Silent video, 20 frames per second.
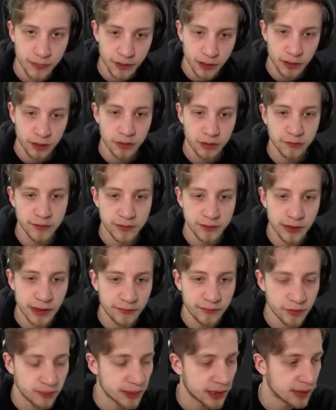Or
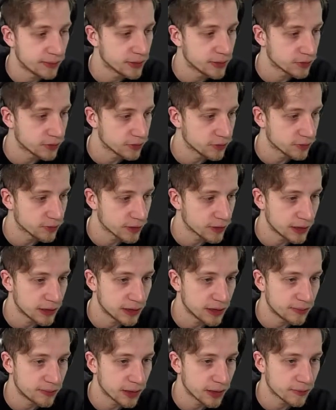have you been able to use a
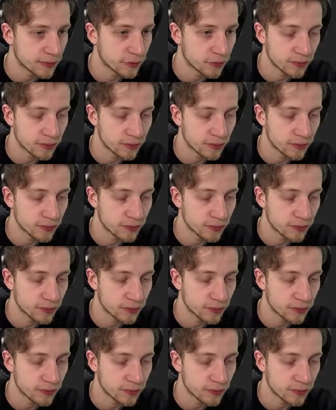debug mode